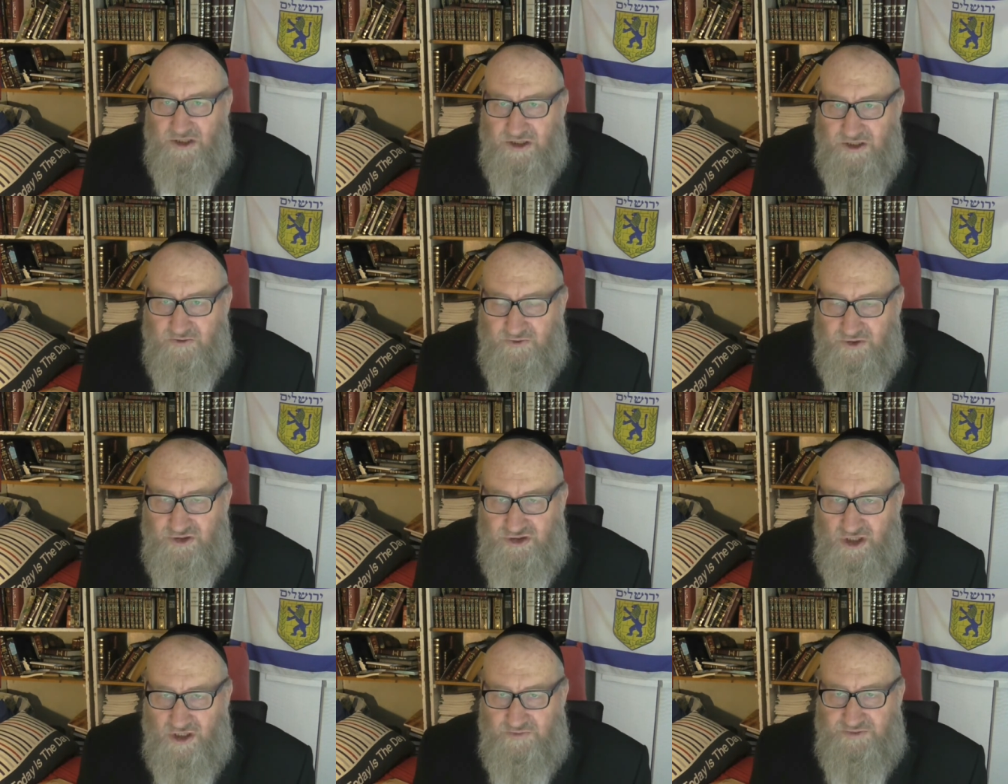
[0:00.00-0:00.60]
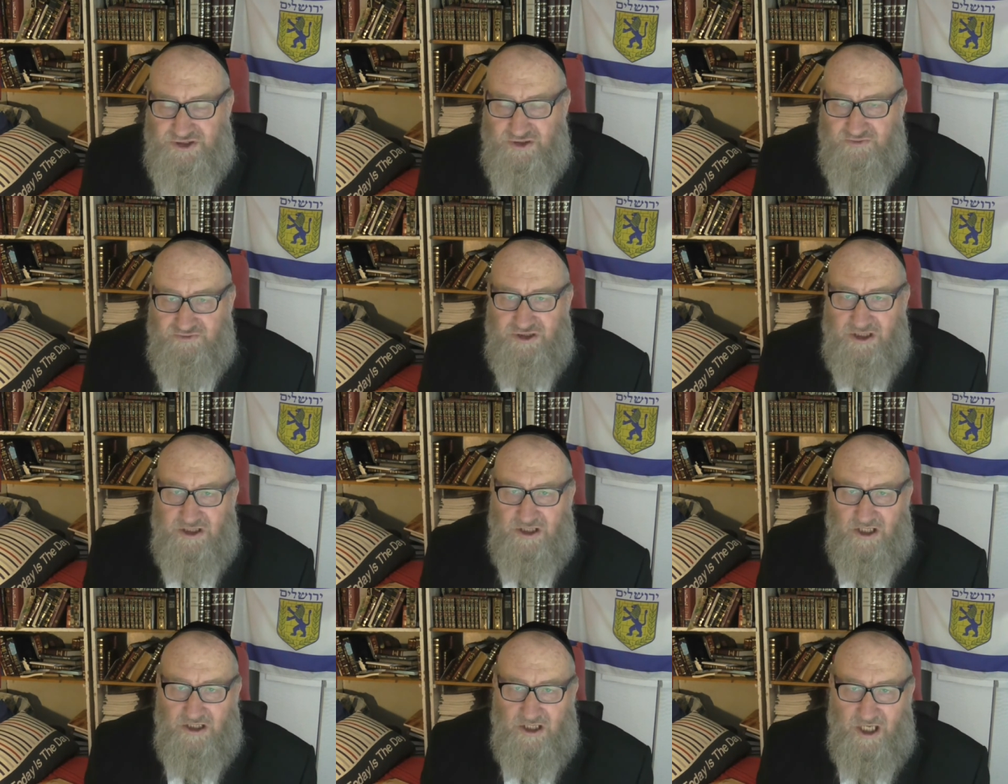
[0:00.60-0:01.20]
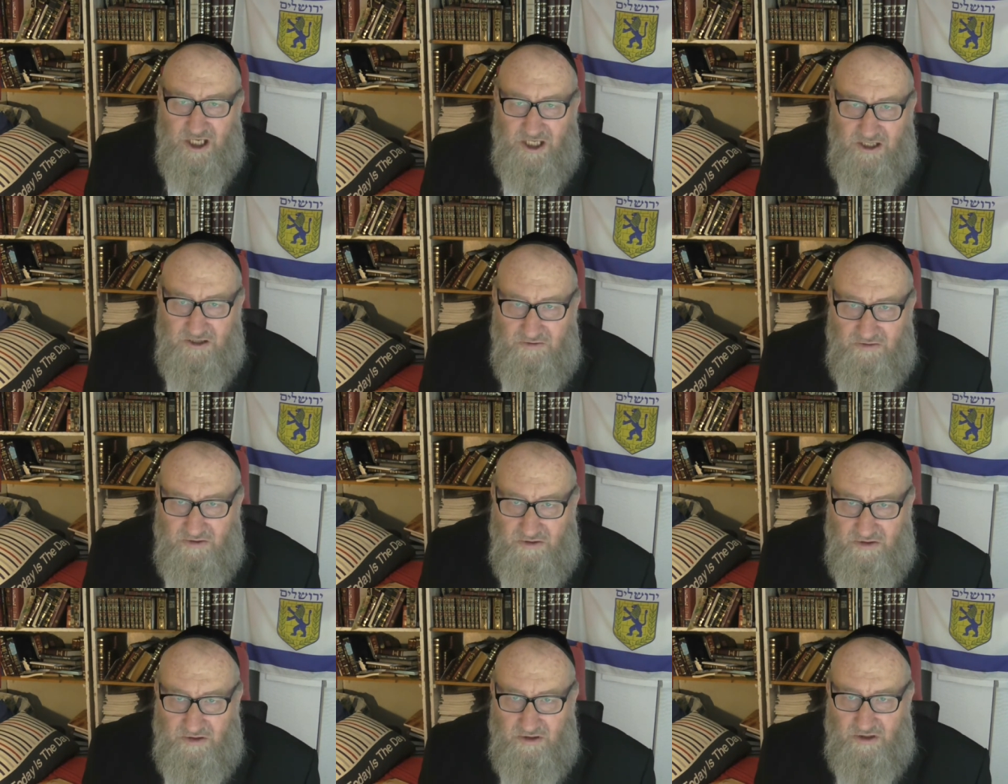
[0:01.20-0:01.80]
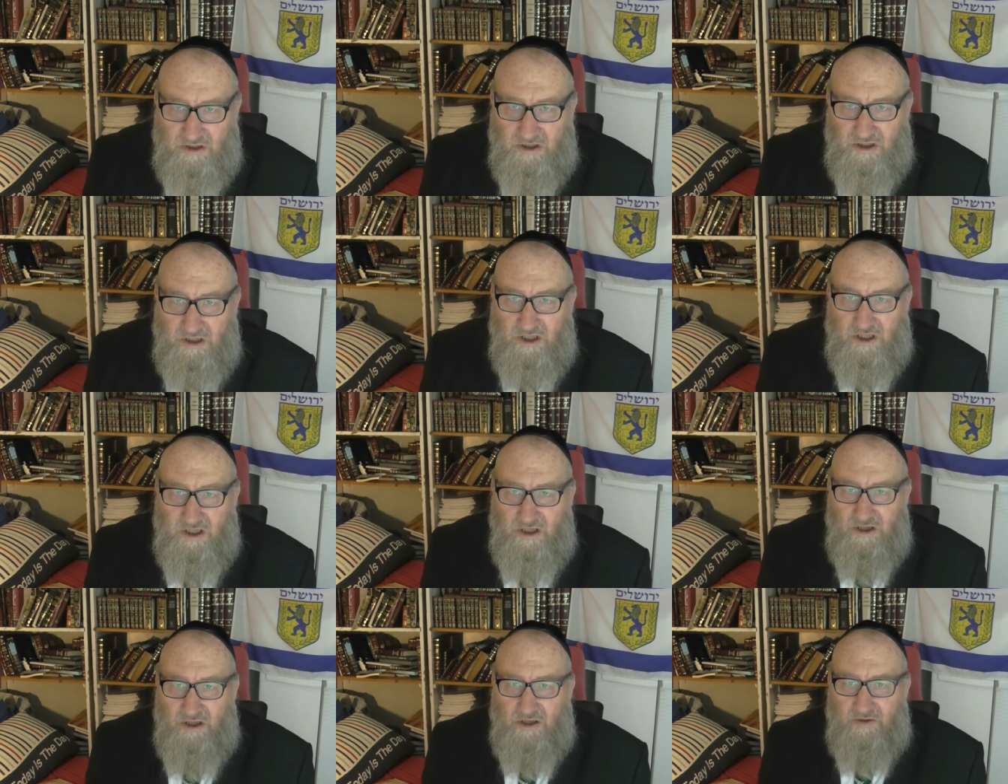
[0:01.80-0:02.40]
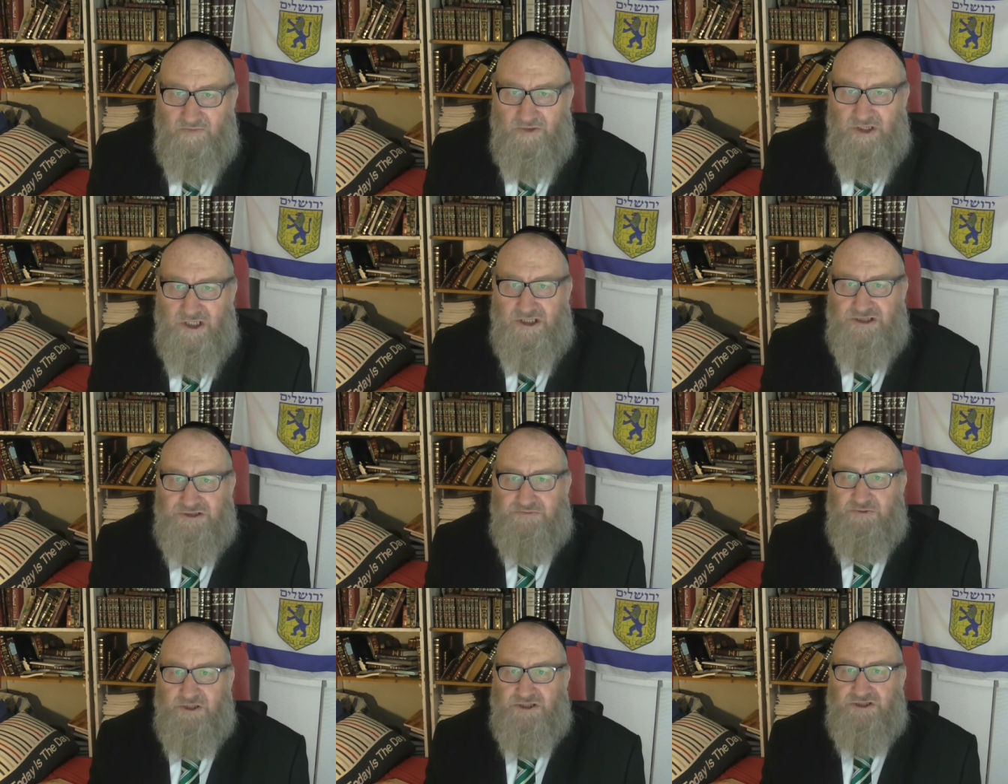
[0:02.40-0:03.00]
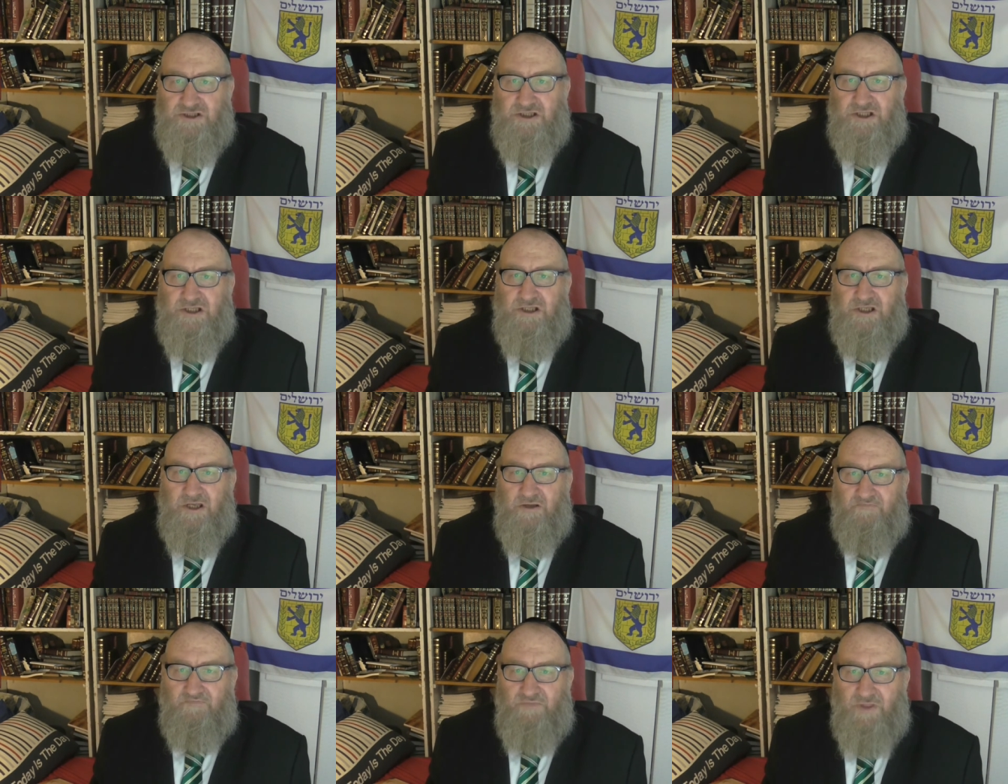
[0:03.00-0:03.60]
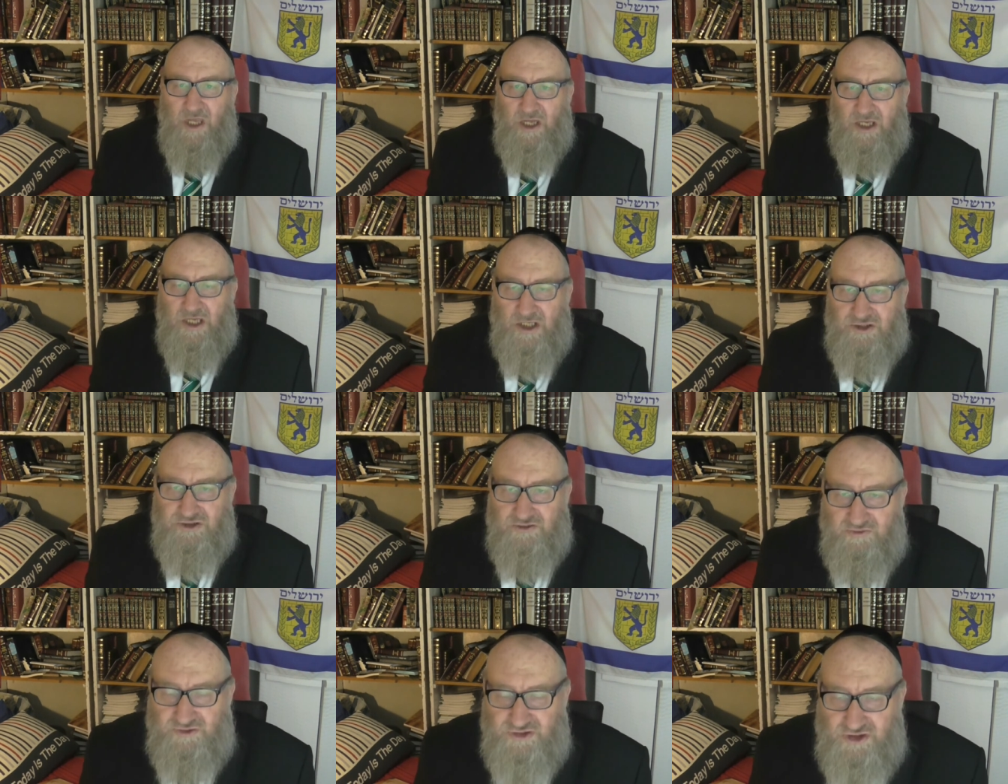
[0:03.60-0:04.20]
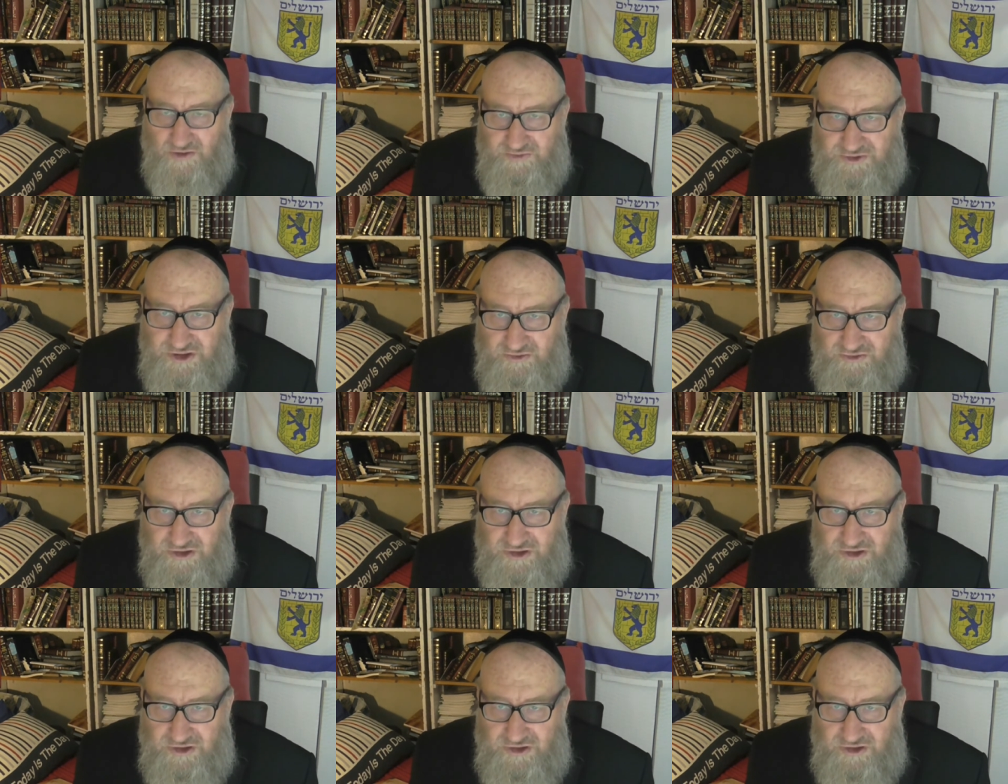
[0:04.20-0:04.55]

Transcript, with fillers: different types of DNA, especially different types